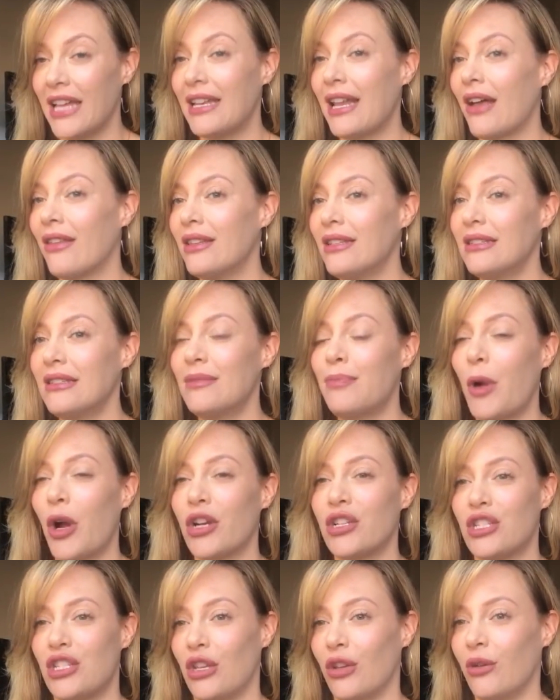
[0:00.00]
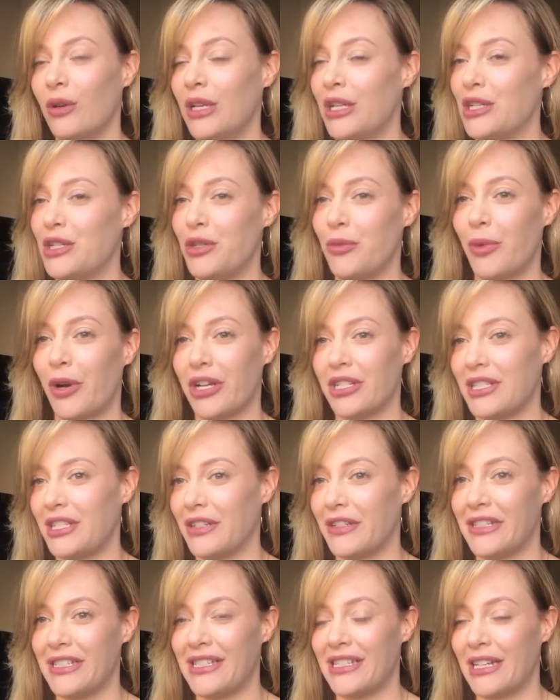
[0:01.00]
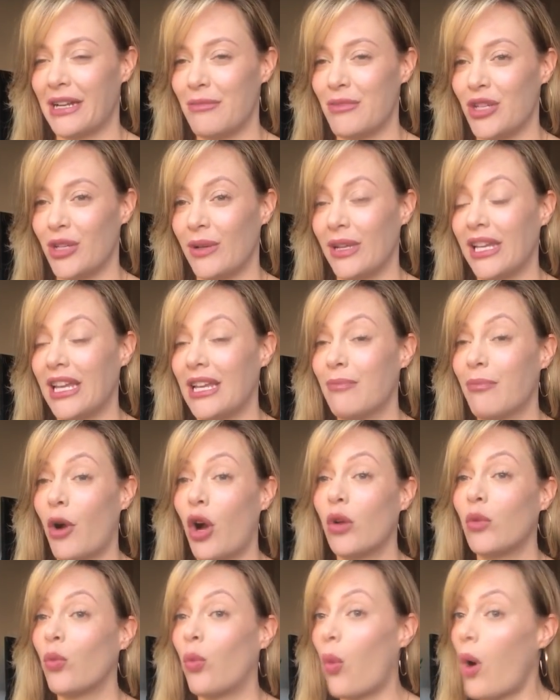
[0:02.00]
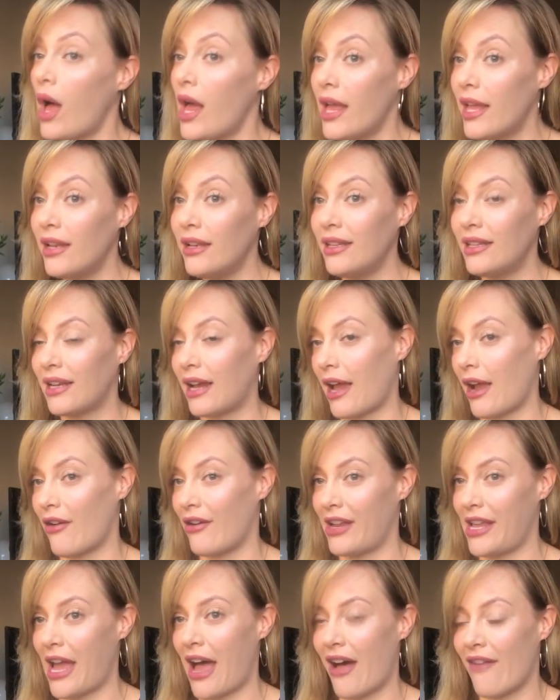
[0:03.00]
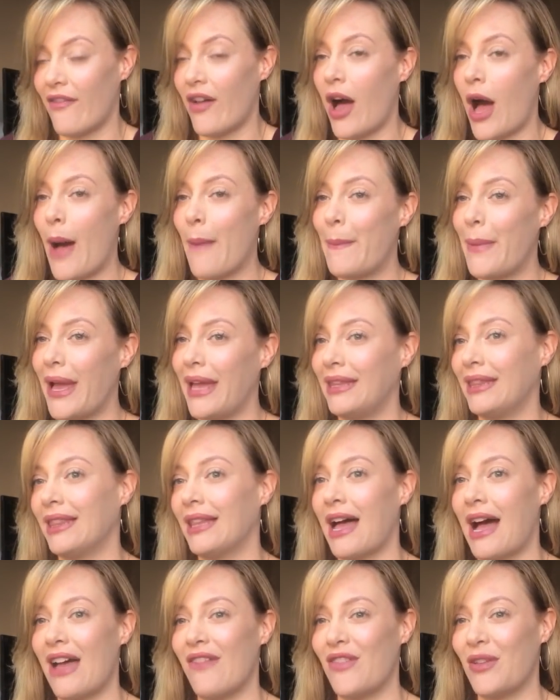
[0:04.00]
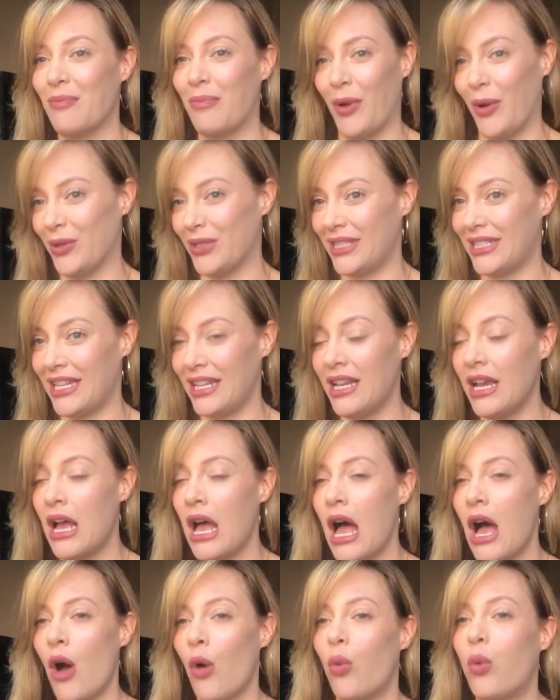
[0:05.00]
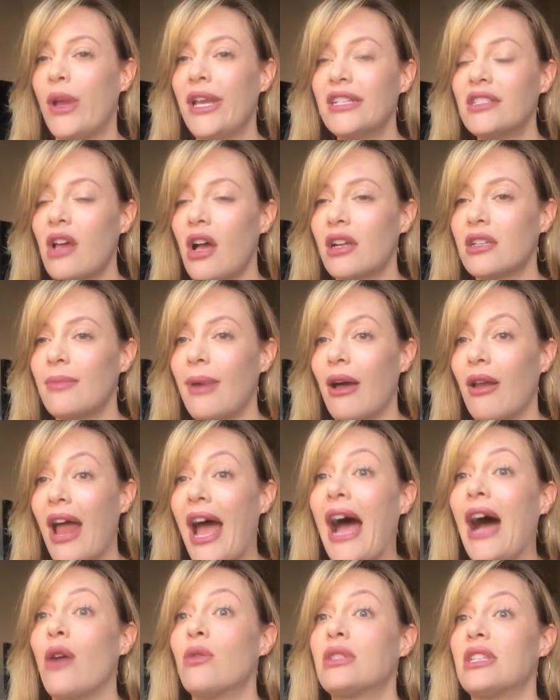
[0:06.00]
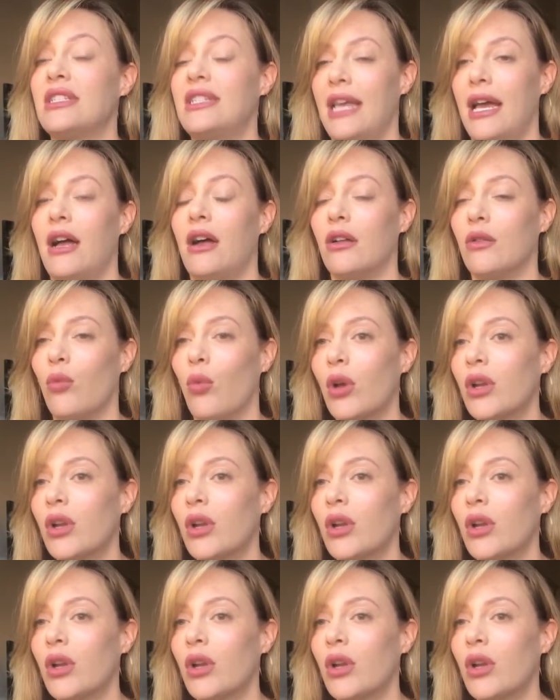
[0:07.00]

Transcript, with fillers: Now, this is part two in a two part series that I'm doing. In part one, that I already have up and live and posted, we talked about how to tell.